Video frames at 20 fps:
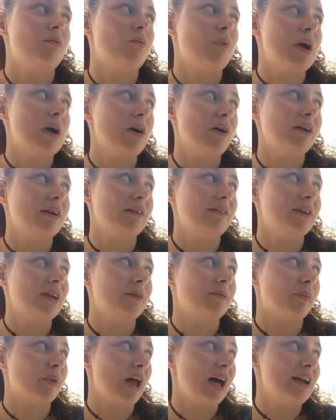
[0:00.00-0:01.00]
we got given
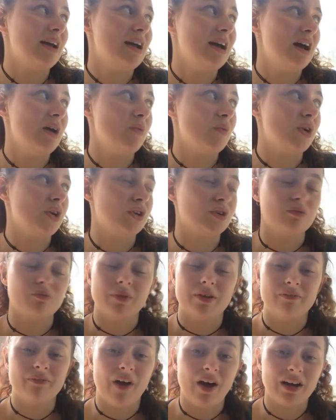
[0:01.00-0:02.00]
this planet and we shouldn't
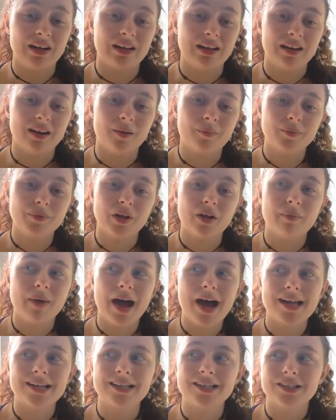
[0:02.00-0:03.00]
be fucking it up so
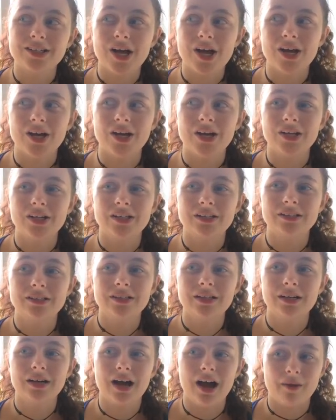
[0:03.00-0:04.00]
bad. So
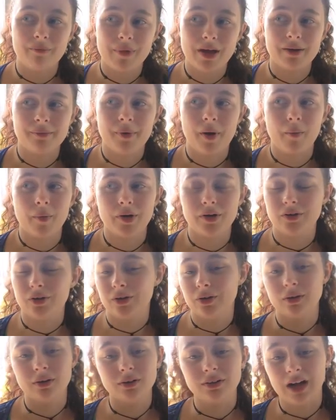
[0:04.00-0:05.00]
I've made a promise
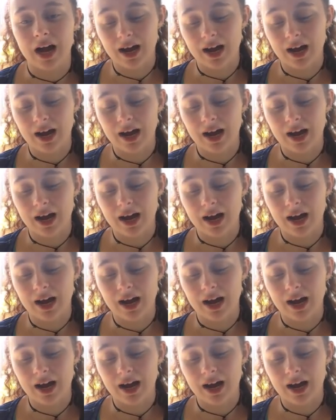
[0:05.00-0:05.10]
to